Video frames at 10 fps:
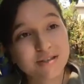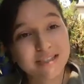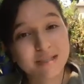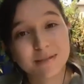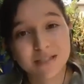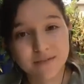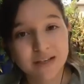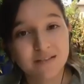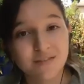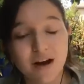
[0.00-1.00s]
its specific
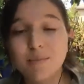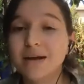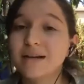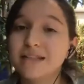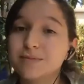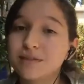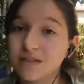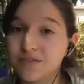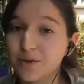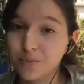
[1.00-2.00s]
environment and its
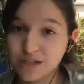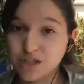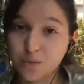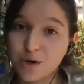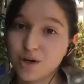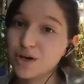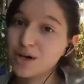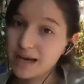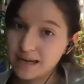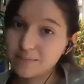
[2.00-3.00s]
specific region where you're
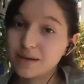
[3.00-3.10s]
in,